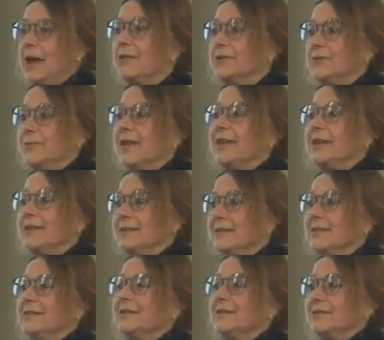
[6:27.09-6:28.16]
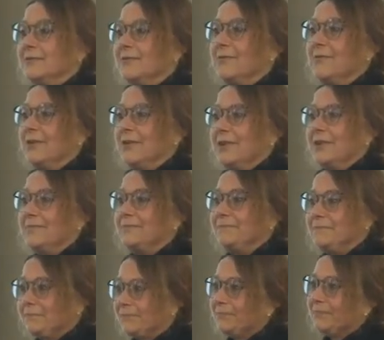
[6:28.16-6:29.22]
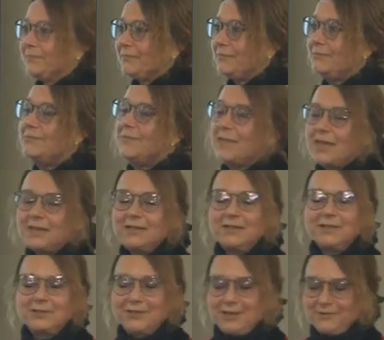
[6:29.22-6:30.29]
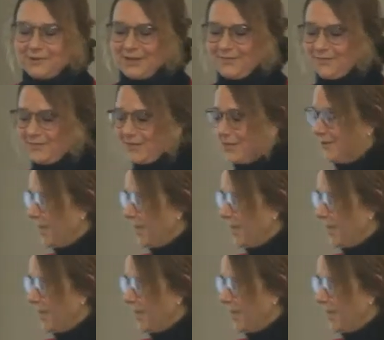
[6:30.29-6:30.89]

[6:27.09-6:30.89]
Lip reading: I was making the decision for them. So anyway, so